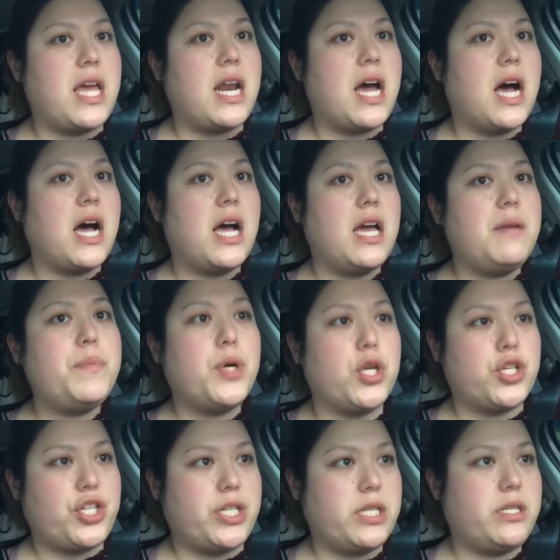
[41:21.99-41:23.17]
and I
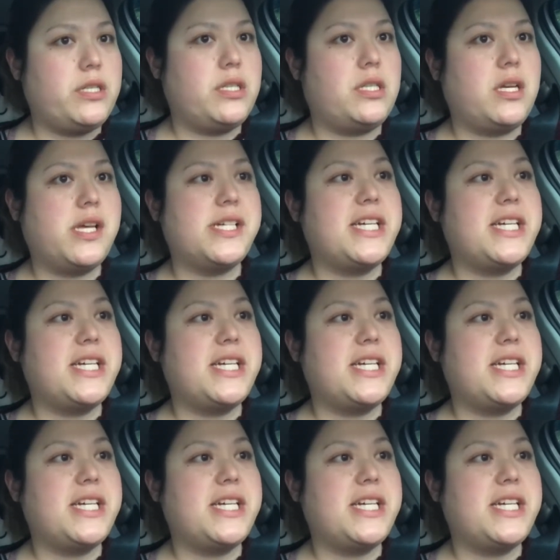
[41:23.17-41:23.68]
purchased,